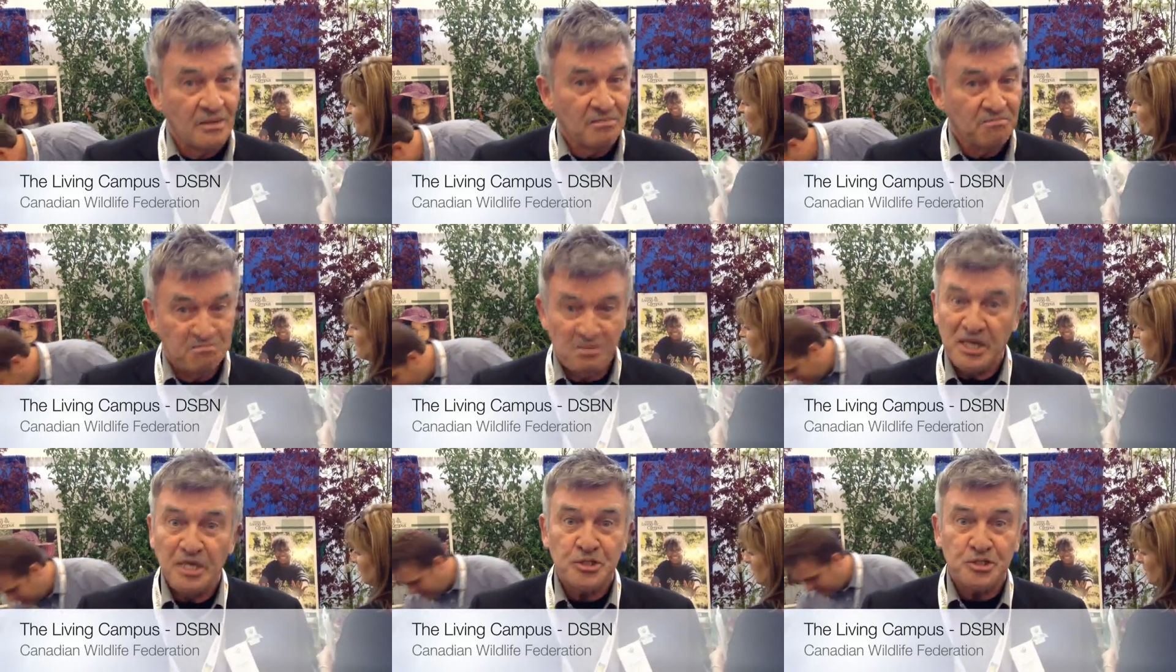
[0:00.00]

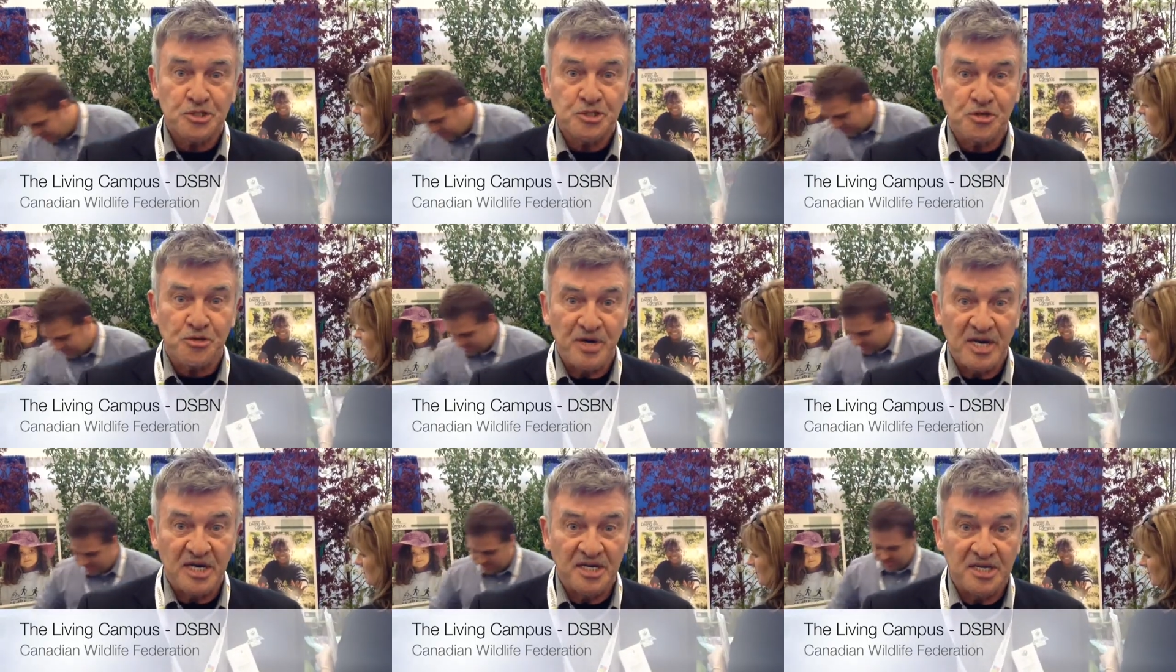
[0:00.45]
beech
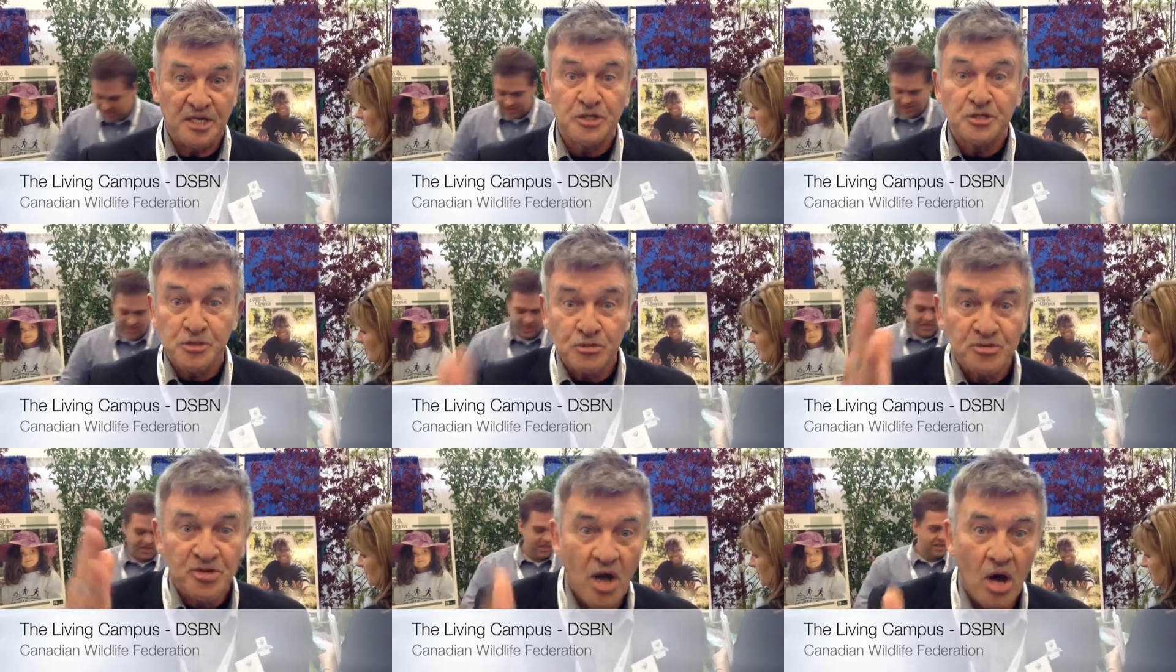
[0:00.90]
tree.
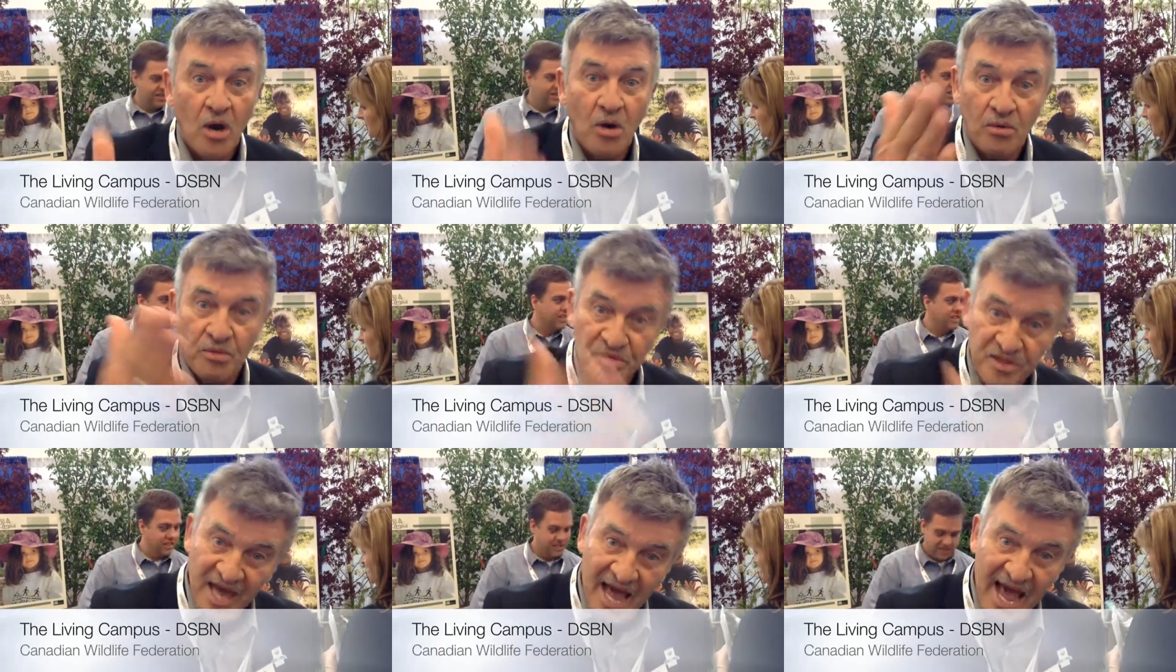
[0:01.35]
Did you know
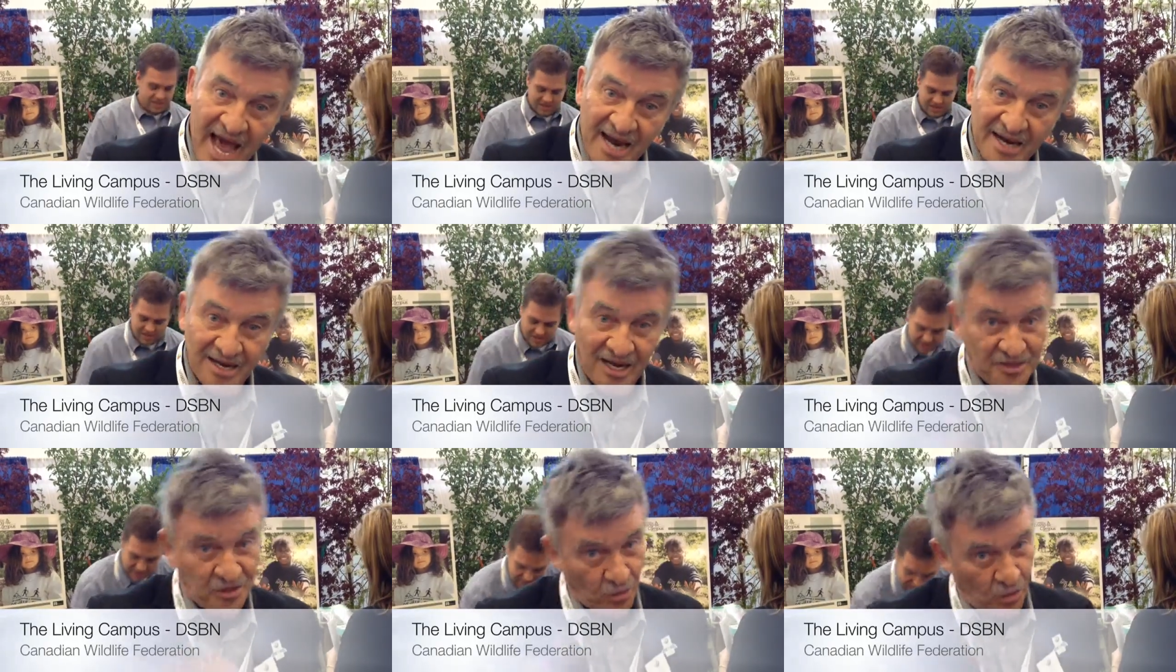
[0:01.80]
that
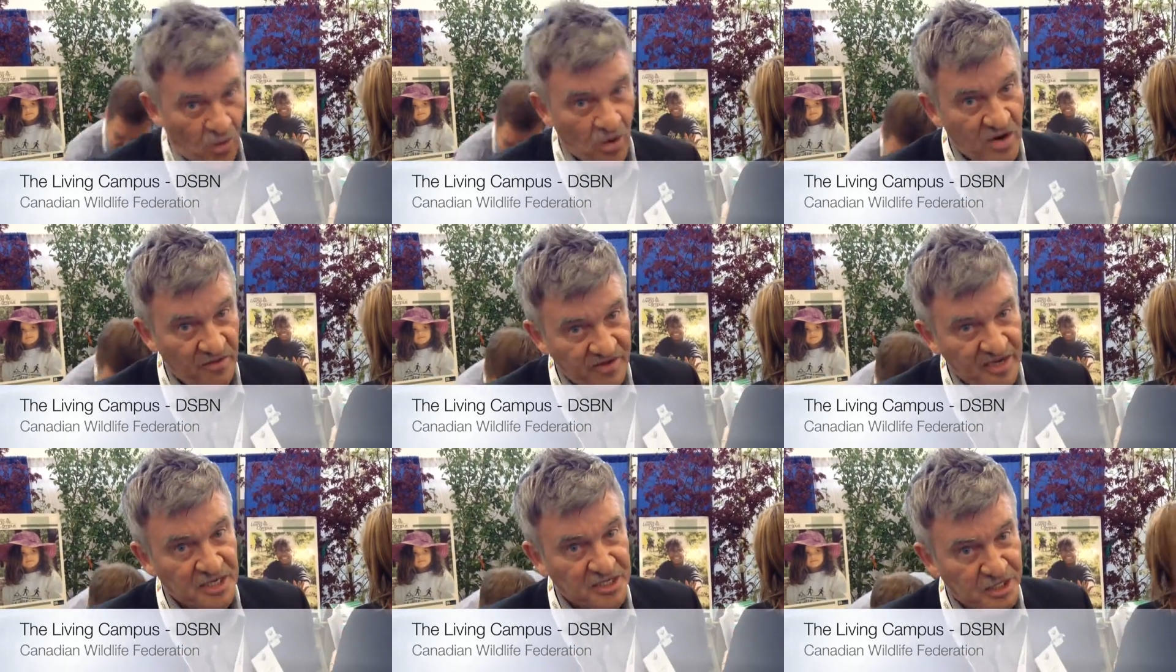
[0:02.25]
at the
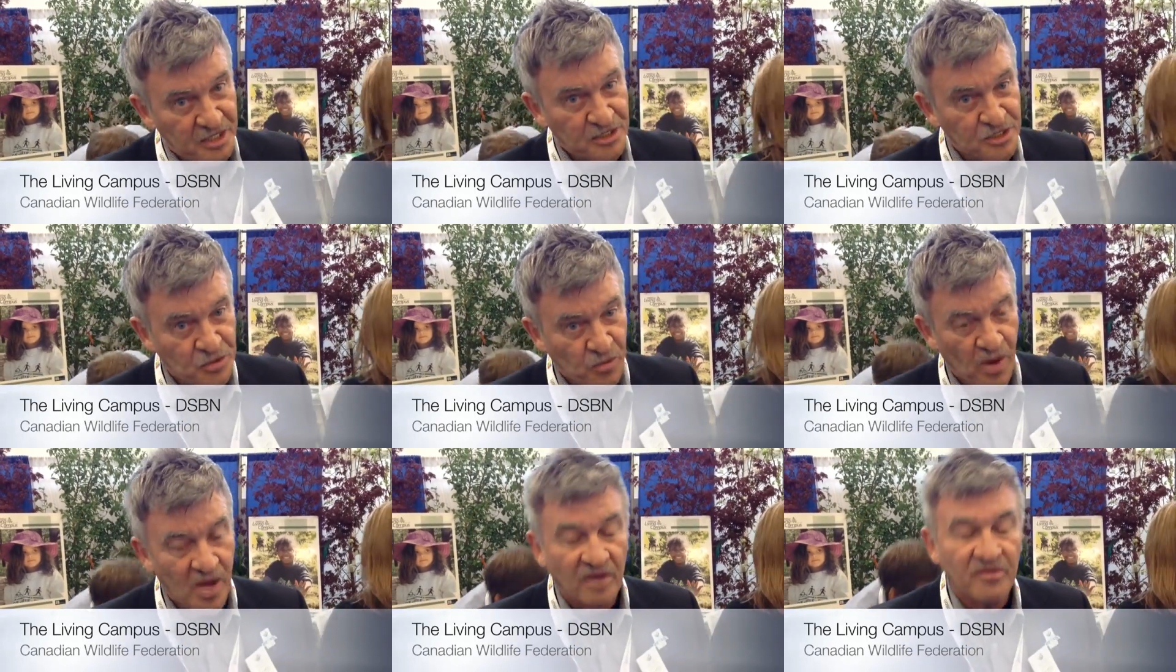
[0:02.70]
War of
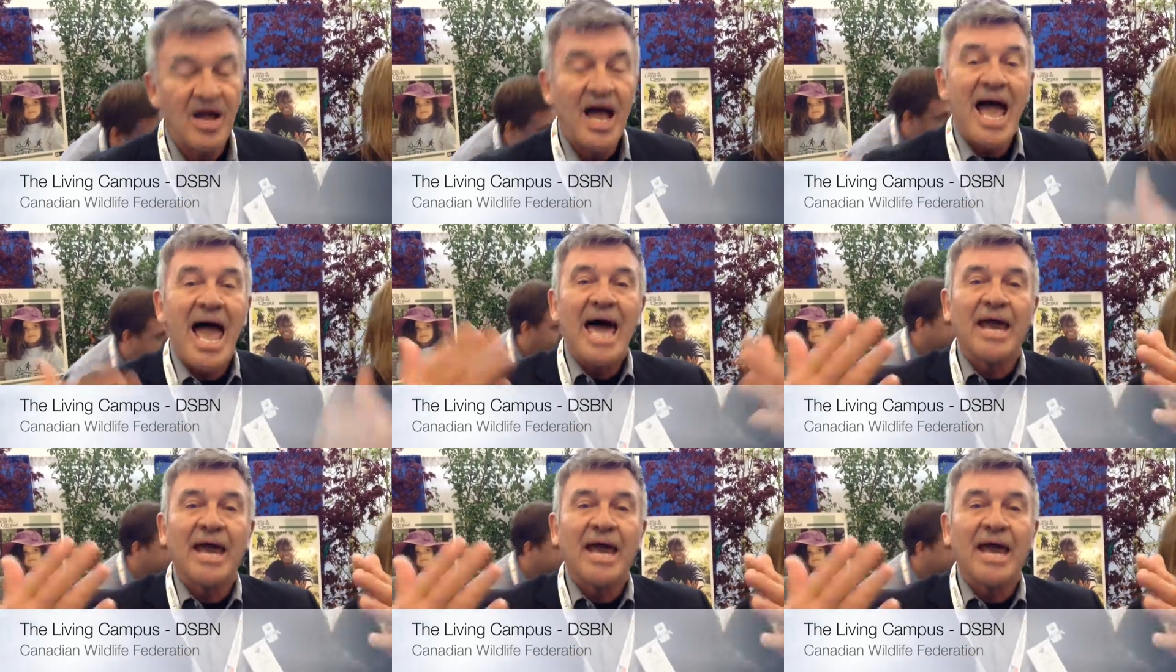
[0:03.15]
1812?"